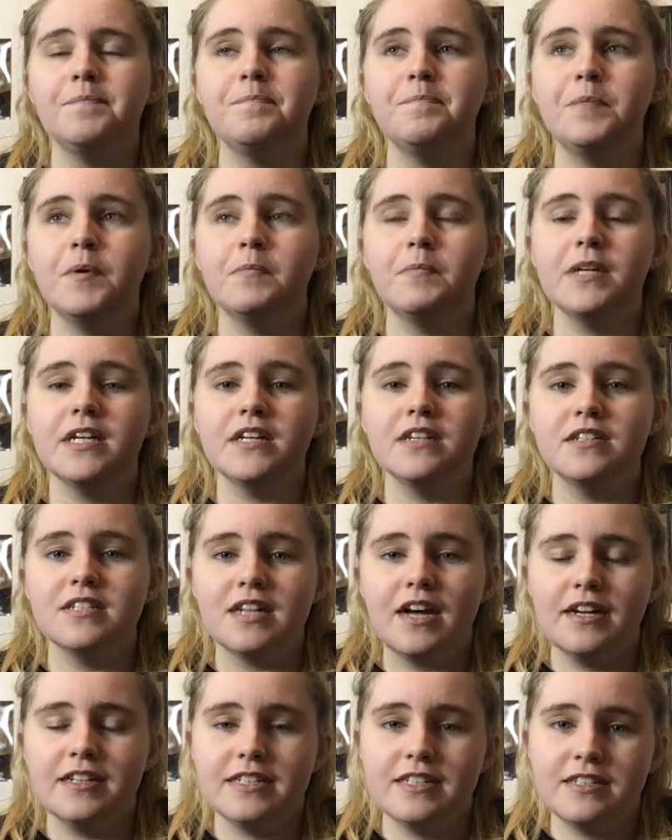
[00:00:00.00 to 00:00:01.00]
But because
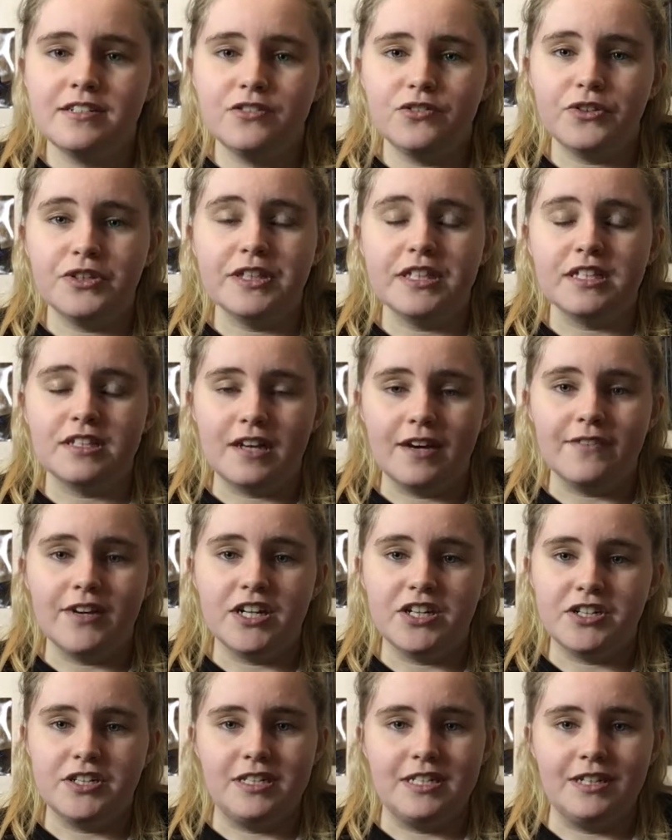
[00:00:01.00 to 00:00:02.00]
I did enjoy the
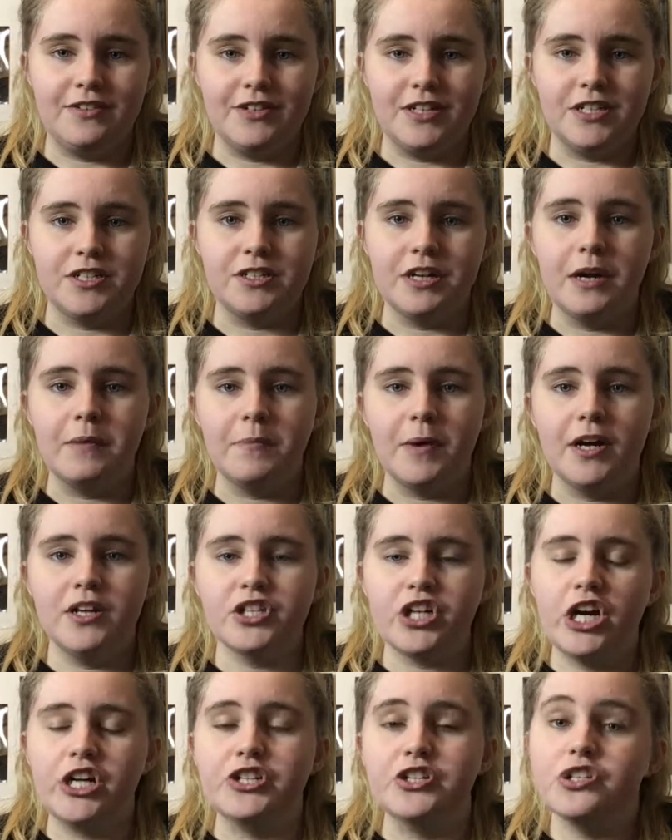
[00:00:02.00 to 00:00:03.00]
Divergent series so
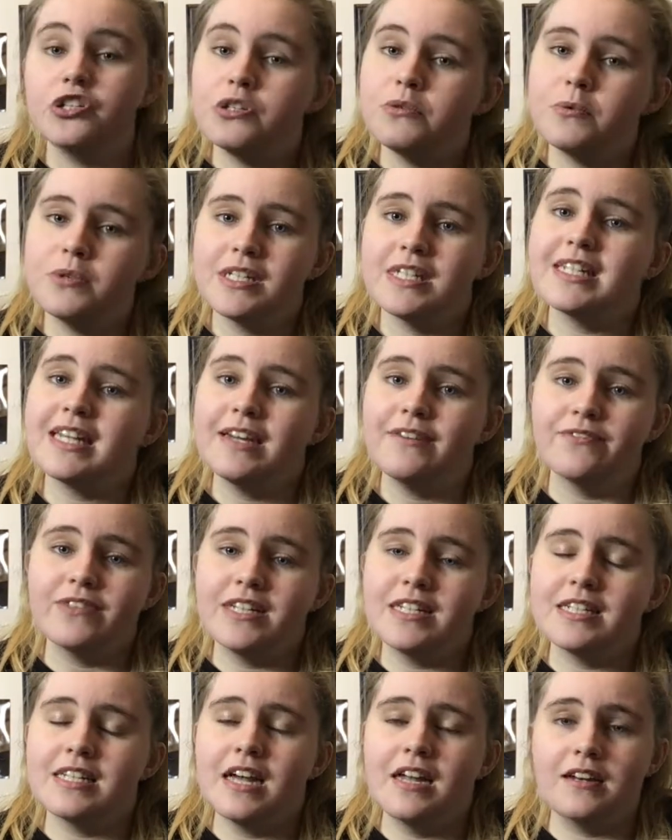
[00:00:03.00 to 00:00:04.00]
much, I do want to give
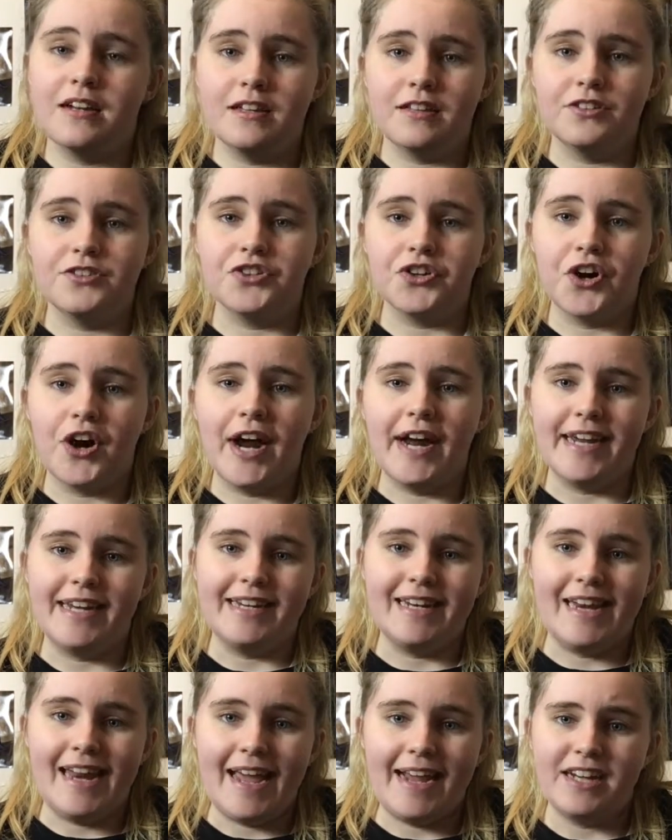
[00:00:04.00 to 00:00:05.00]
this another try
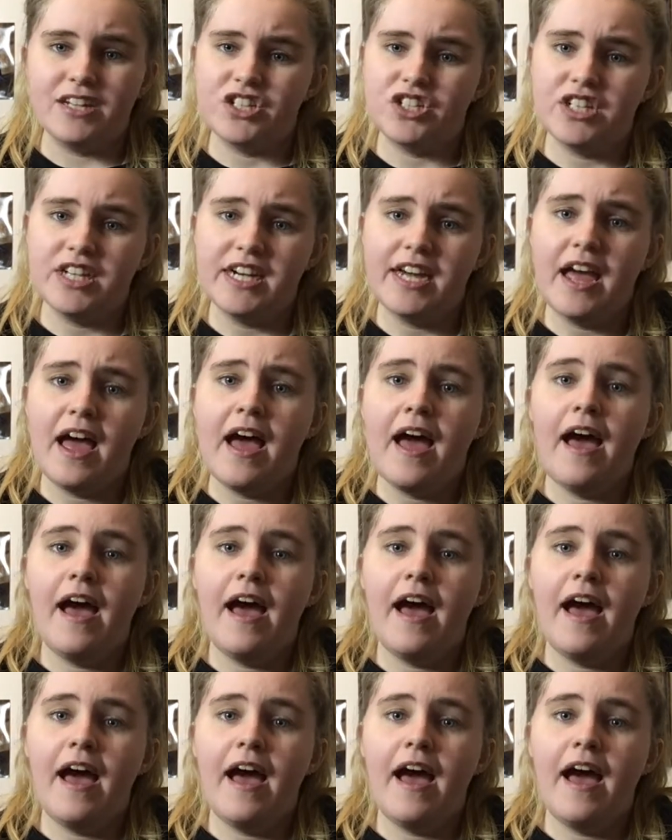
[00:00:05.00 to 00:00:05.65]
next year.